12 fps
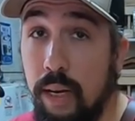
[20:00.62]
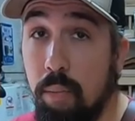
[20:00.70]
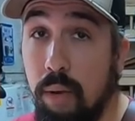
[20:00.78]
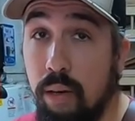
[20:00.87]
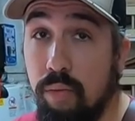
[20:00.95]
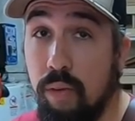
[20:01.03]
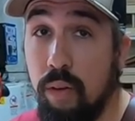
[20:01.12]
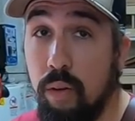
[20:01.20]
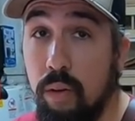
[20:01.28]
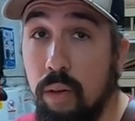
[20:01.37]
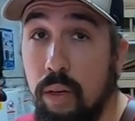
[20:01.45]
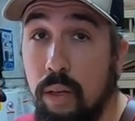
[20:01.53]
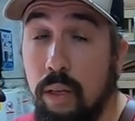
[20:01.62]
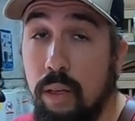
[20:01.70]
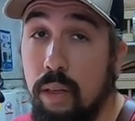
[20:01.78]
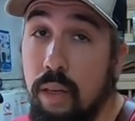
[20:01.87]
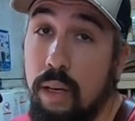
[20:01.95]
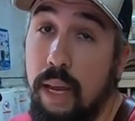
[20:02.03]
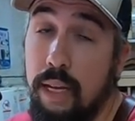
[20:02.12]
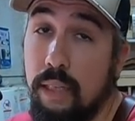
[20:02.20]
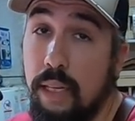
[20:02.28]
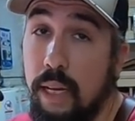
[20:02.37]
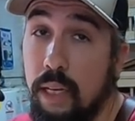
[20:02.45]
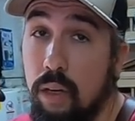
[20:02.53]
handmade fiddle, the neck
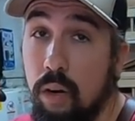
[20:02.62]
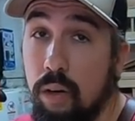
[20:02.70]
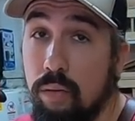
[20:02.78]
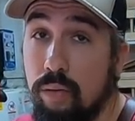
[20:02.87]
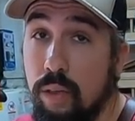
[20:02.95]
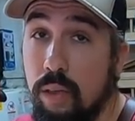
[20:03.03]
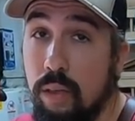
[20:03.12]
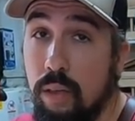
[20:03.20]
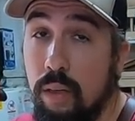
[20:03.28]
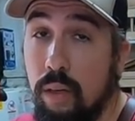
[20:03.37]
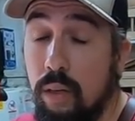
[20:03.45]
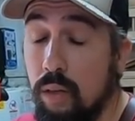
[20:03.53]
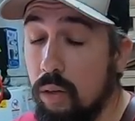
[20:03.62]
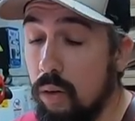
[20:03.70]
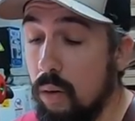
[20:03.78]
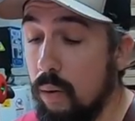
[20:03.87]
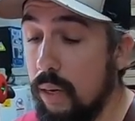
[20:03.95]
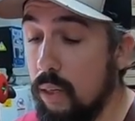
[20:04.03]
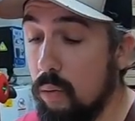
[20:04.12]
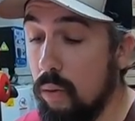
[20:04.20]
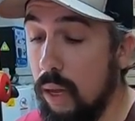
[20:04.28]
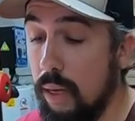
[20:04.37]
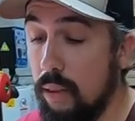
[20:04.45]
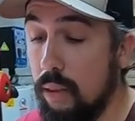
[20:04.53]
is hand carved, right? You know, and you
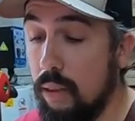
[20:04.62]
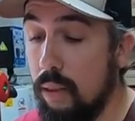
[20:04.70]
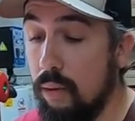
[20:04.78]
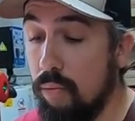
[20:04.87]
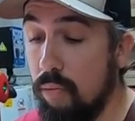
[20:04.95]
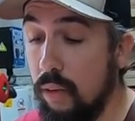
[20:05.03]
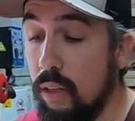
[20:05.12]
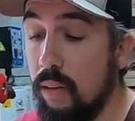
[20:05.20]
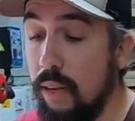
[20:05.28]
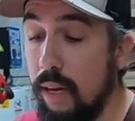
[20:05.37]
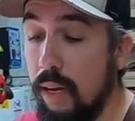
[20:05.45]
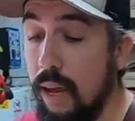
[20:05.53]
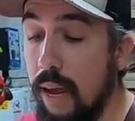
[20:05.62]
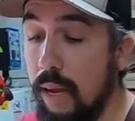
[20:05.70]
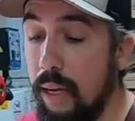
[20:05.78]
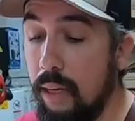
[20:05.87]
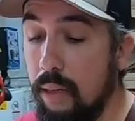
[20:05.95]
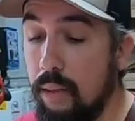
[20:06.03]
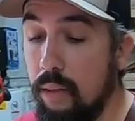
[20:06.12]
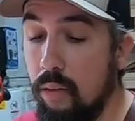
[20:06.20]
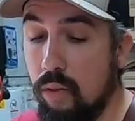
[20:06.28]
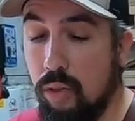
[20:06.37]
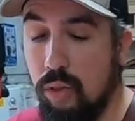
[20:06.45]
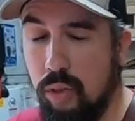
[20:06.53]
like the feel of that neck.
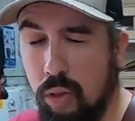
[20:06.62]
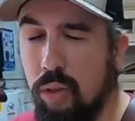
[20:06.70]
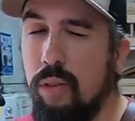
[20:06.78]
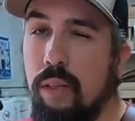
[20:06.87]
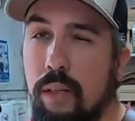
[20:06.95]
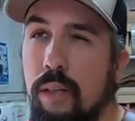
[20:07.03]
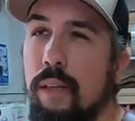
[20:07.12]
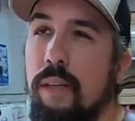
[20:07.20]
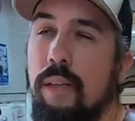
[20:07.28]
There's a certain,